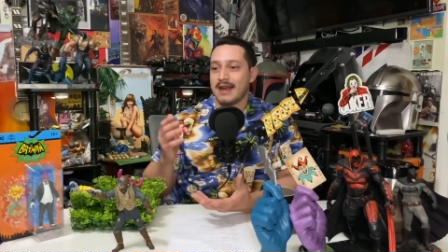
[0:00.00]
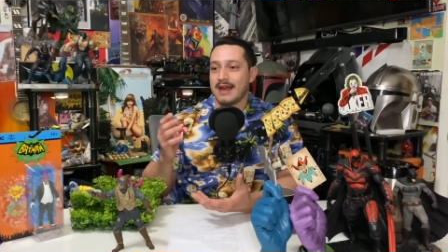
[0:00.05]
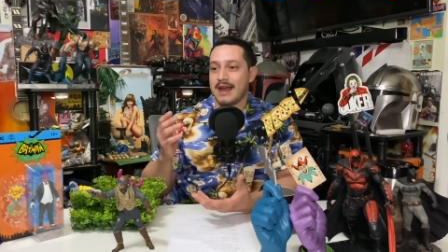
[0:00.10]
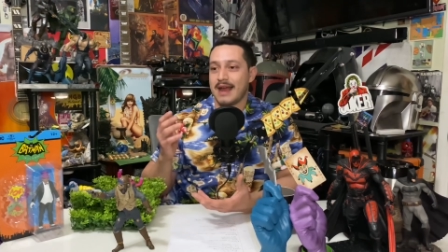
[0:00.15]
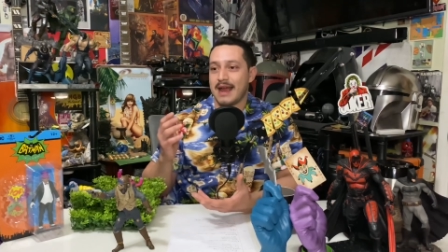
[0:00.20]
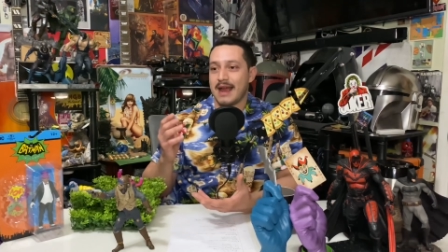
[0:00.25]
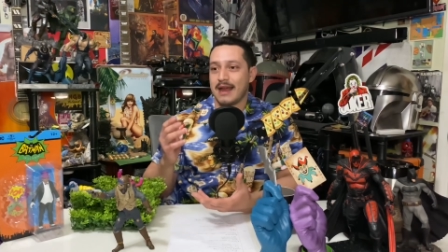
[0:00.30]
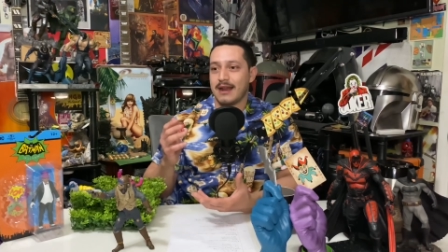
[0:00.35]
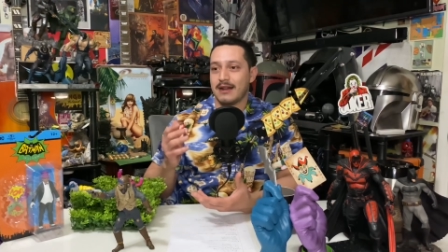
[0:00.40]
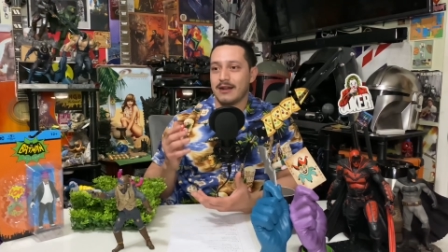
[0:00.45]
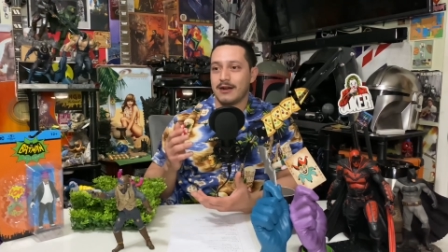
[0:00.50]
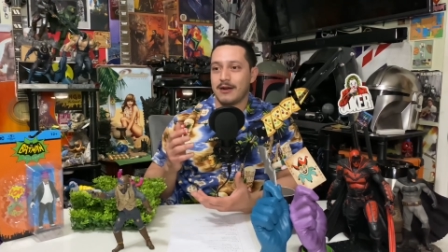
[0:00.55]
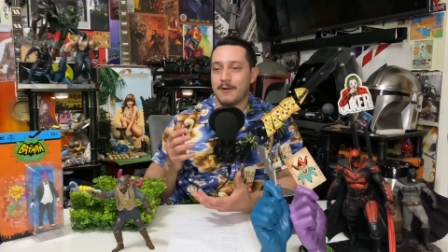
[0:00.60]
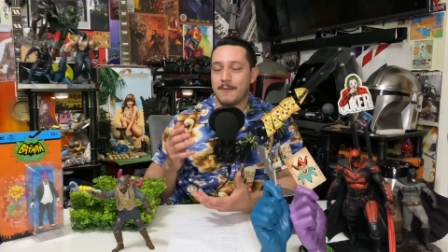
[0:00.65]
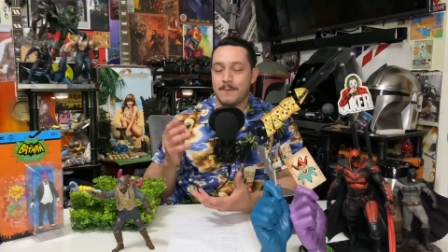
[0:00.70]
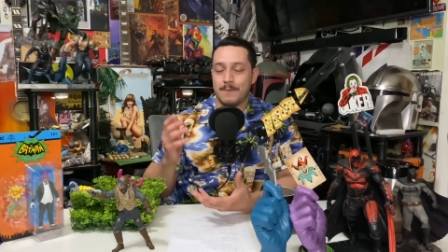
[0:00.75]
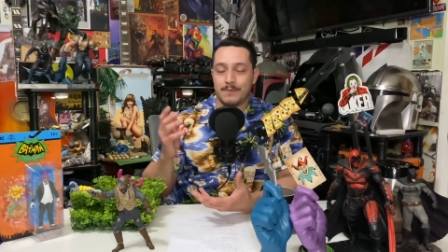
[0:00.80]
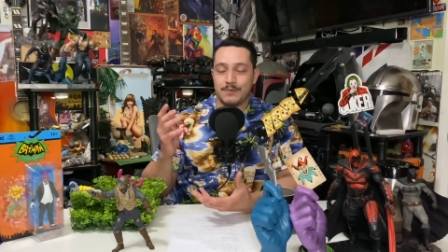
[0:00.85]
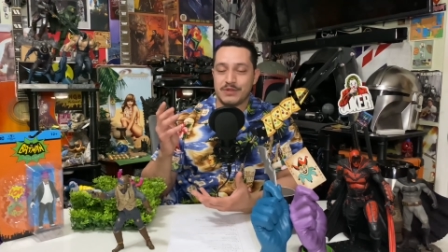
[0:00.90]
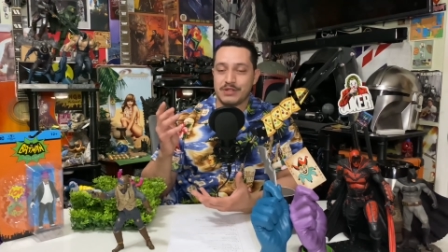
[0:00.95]
And
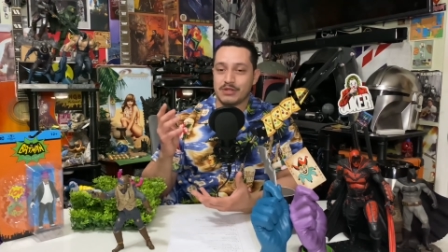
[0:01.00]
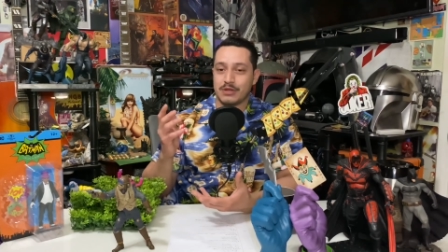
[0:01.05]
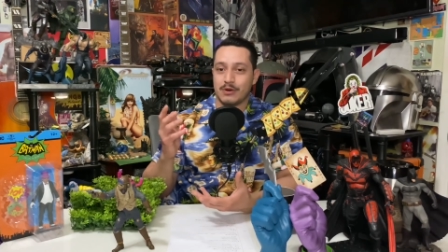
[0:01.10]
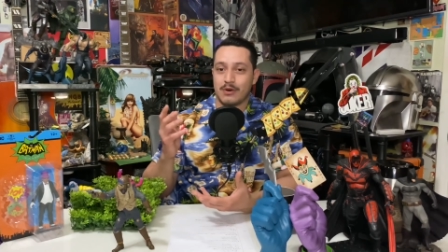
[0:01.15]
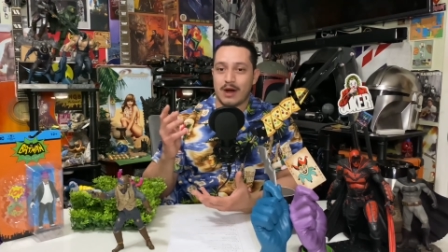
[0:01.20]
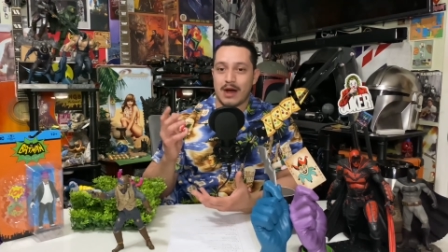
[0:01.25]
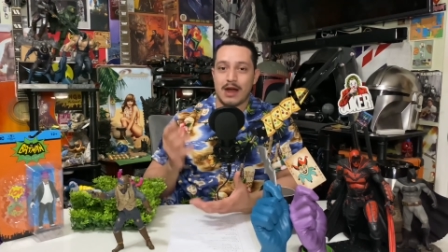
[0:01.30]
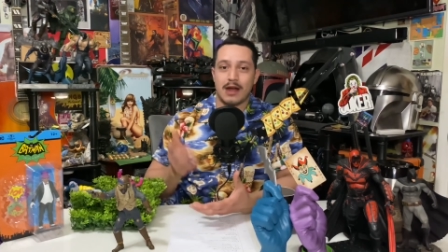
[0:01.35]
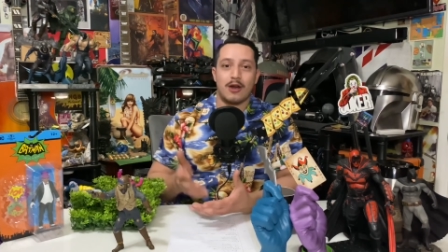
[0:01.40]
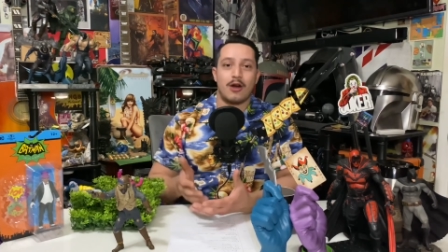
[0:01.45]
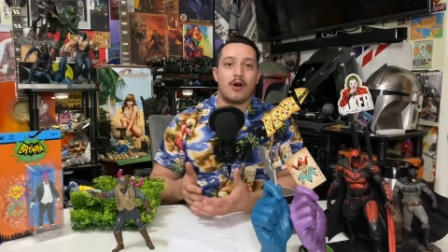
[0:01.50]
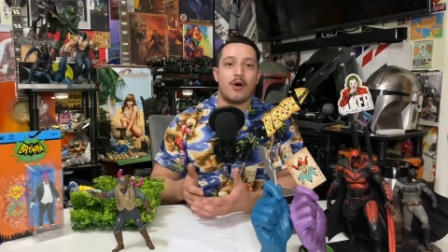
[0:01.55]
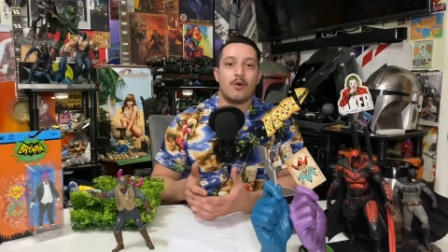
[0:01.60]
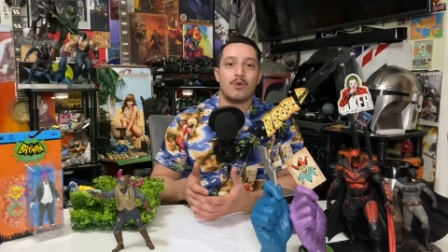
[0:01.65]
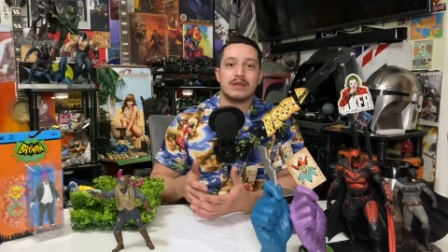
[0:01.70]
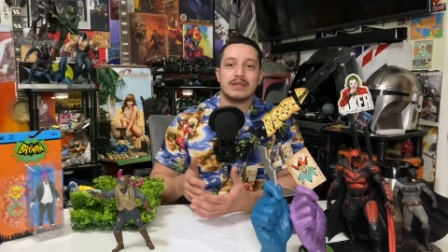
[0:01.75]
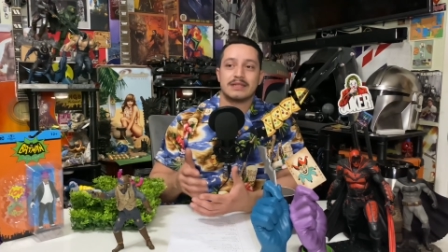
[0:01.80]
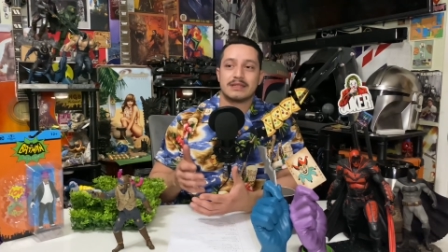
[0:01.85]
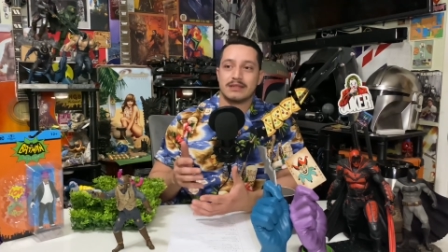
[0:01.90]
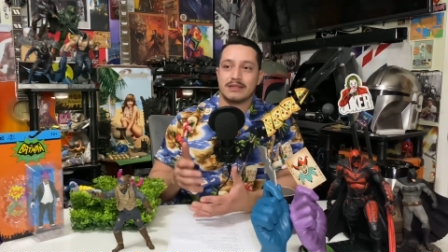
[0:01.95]
um, so I
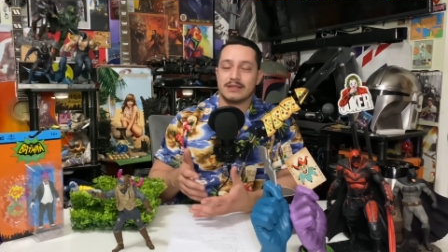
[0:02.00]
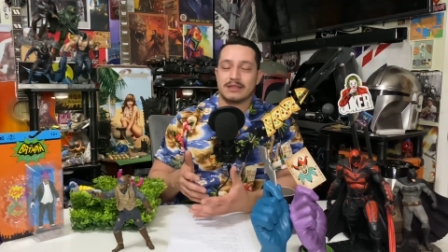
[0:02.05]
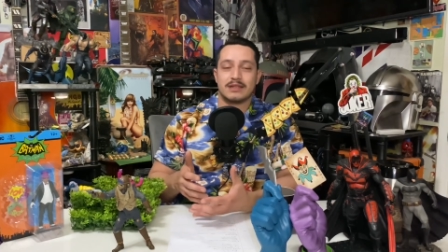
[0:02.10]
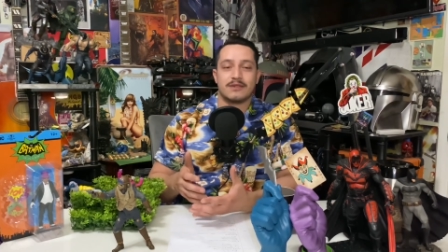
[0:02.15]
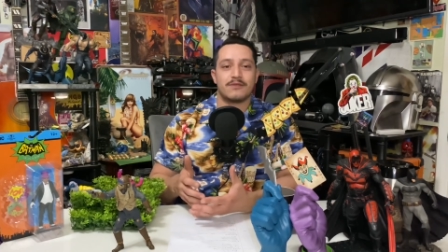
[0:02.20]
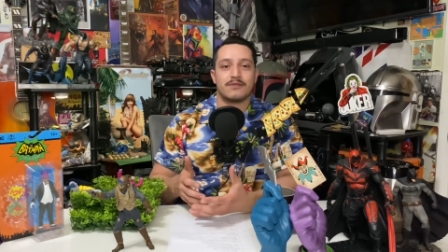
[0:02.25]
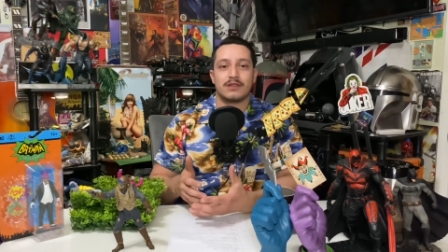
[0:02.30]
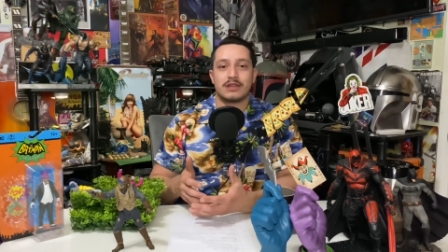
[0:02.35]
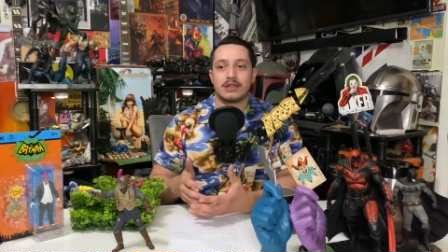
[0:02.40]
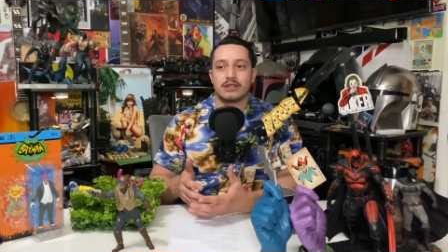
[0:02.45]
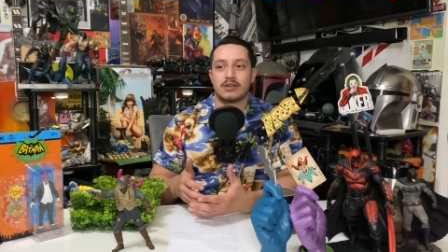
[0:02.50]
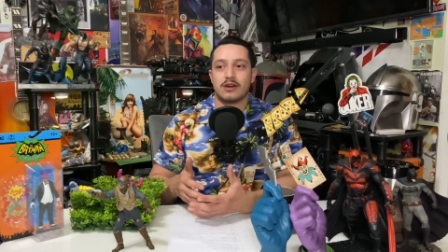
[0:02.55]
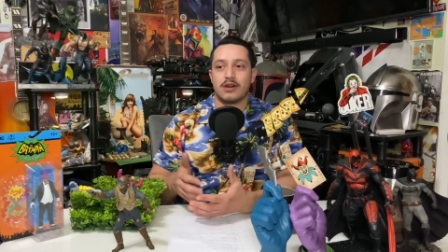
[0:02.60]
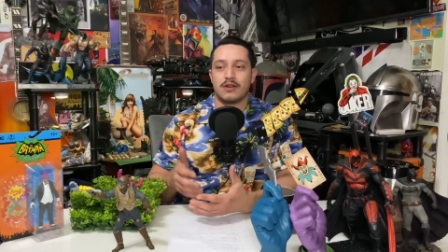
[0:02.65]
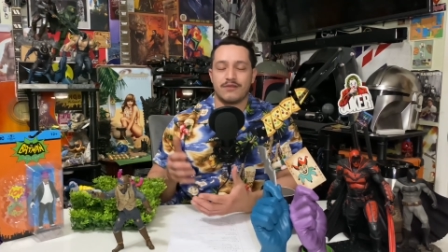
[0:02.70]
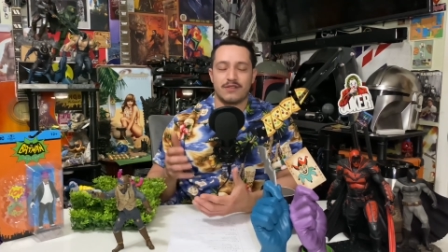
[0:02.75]
always listen for the guitar.